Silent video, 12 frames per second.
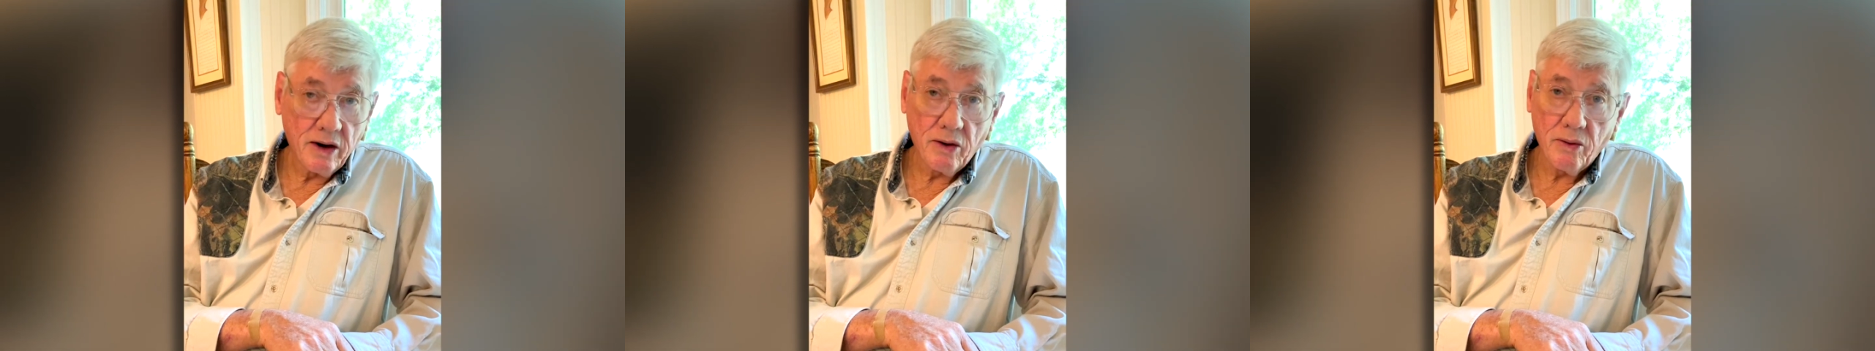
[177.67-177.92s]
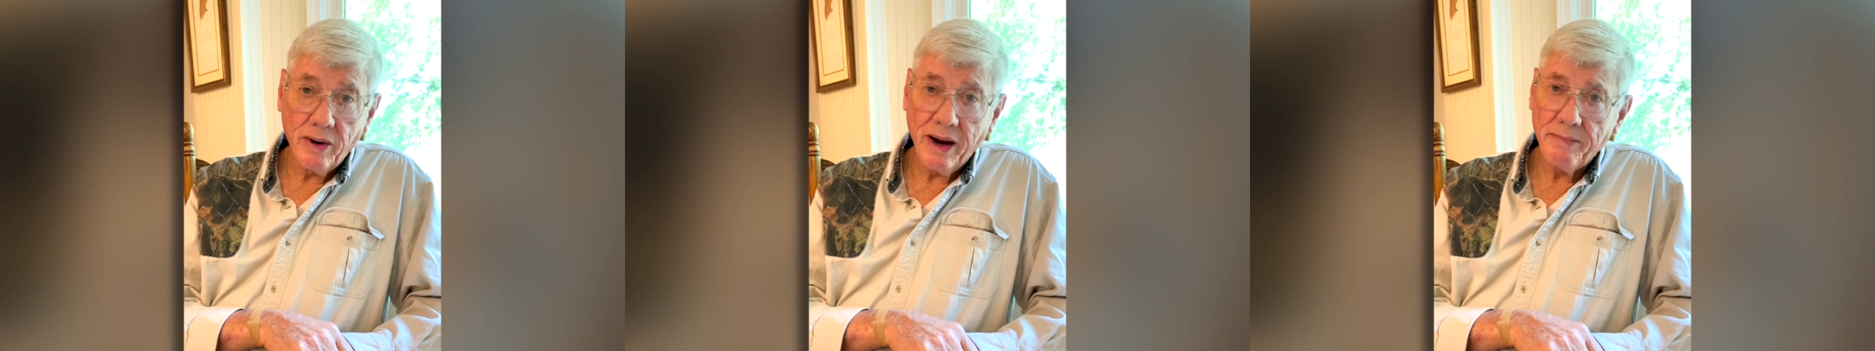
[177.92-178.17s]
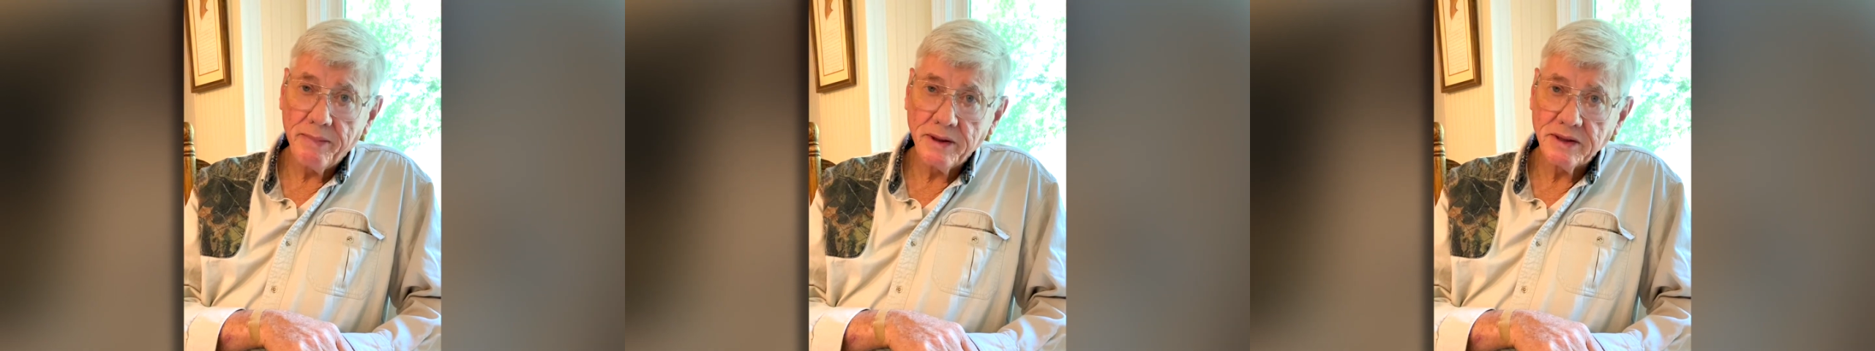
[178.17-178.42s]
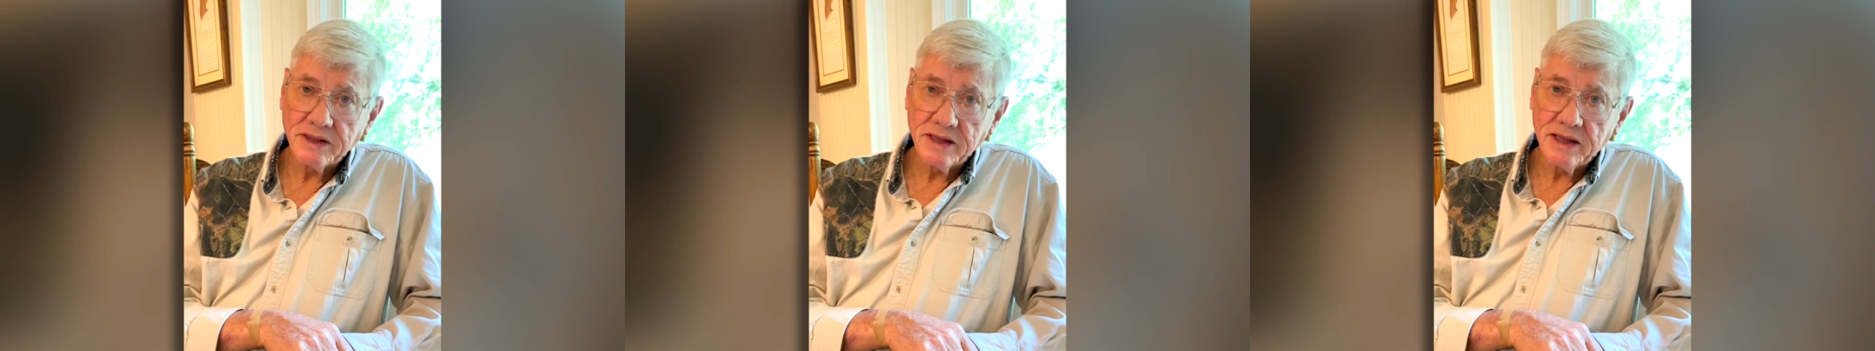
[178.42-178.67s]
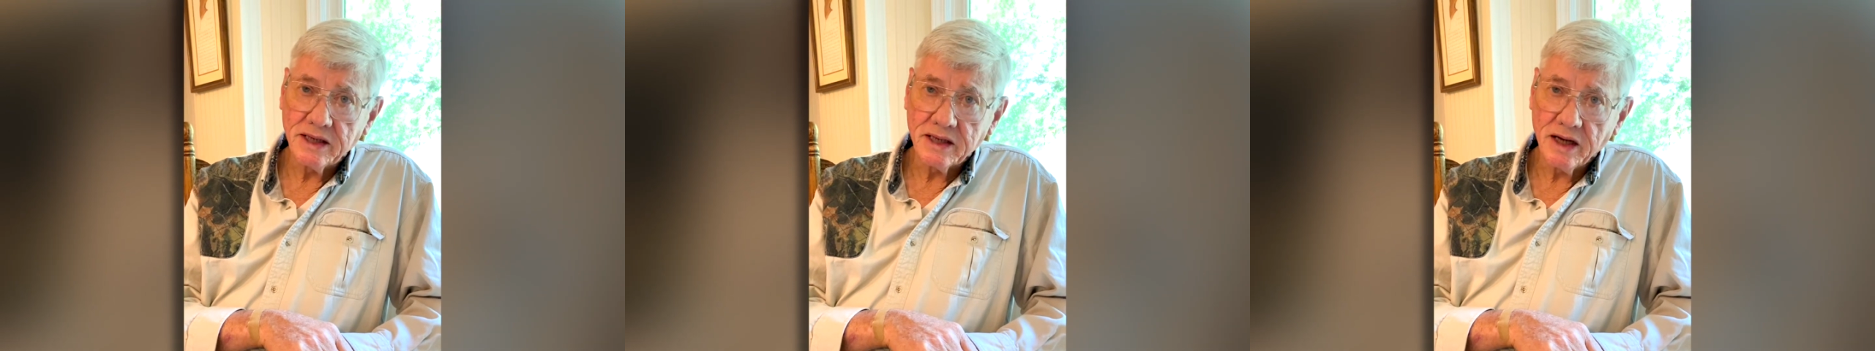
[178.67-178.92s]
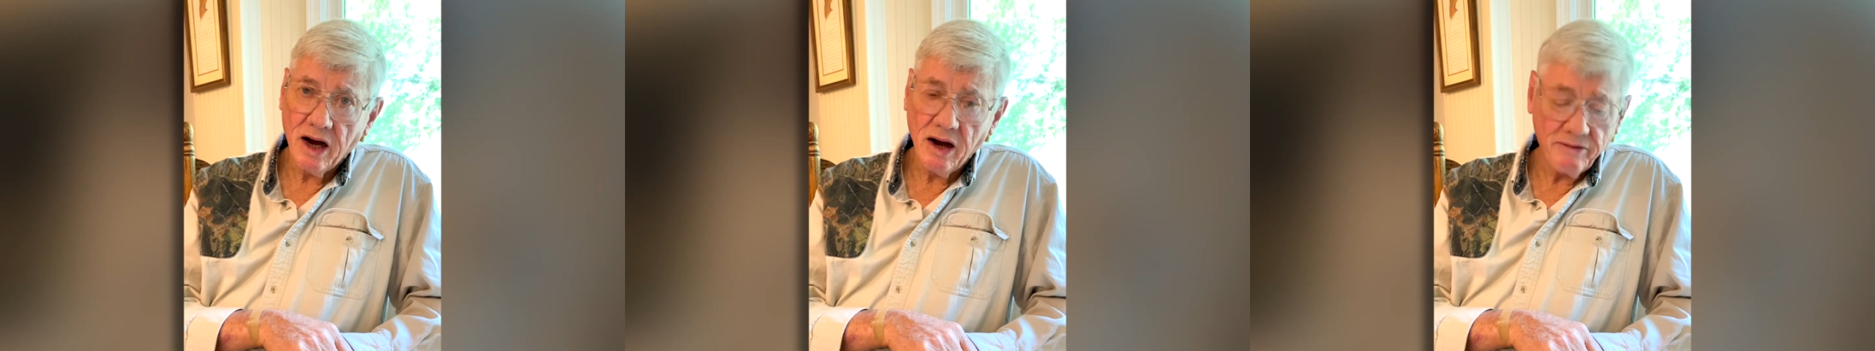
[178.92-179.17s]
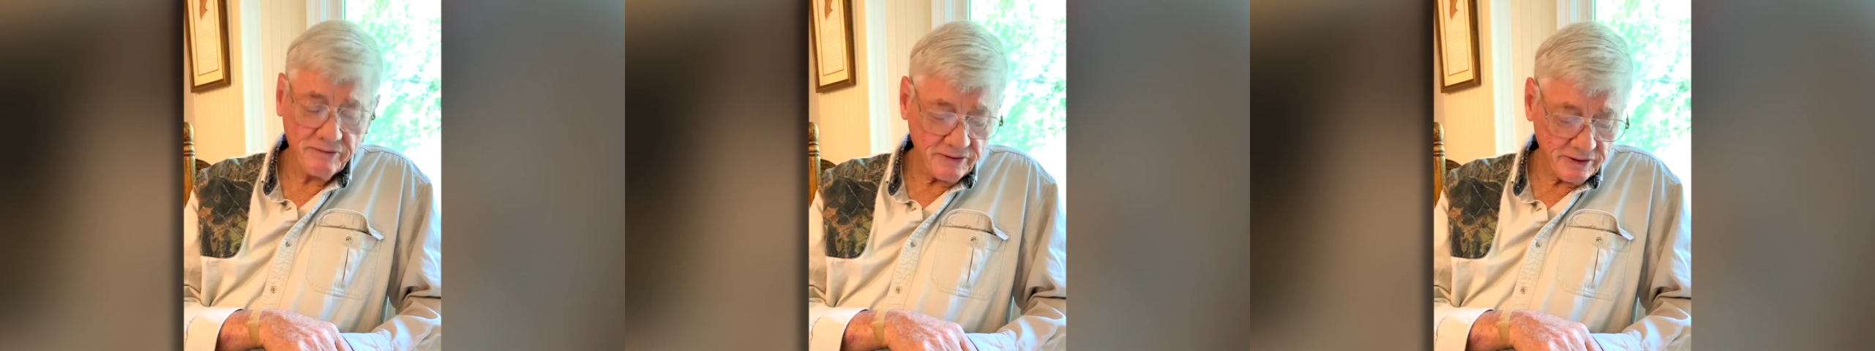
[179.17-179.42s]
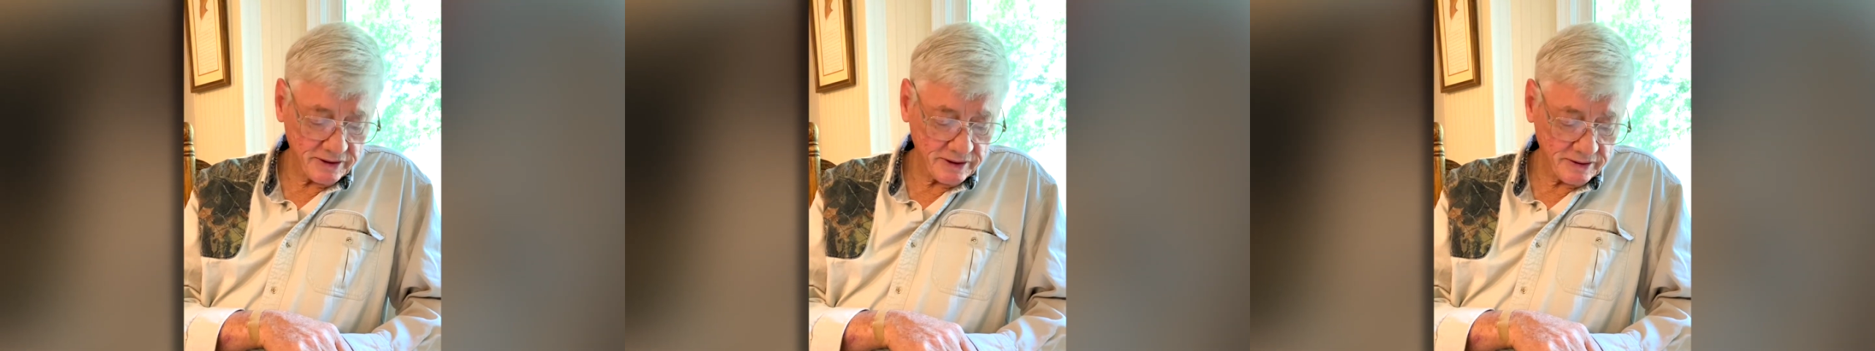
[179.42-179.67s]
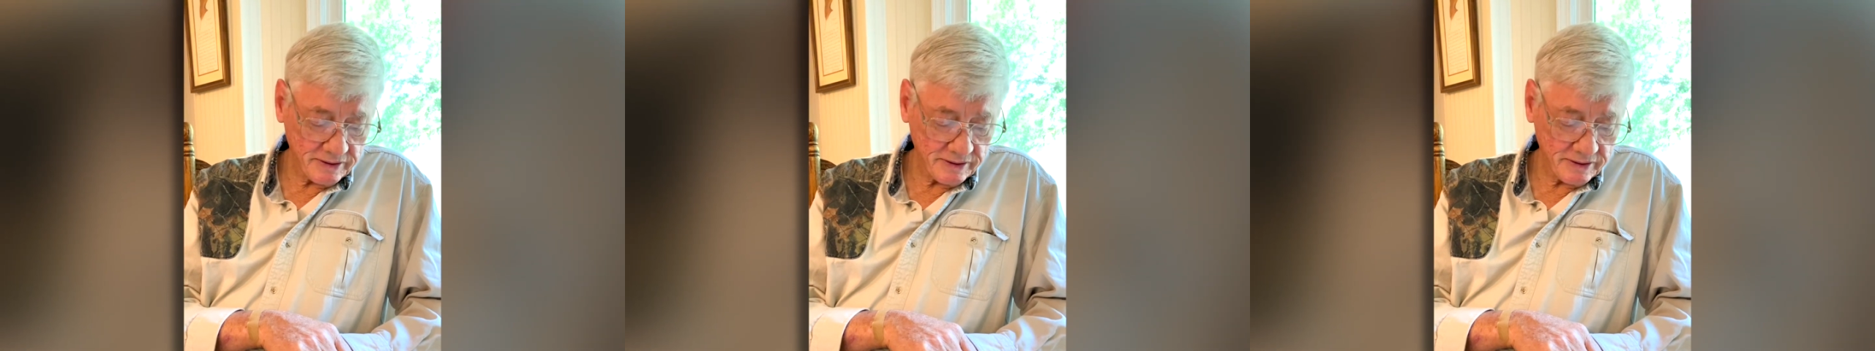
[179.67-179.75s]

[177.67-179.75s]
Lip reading: wrap us in comfort,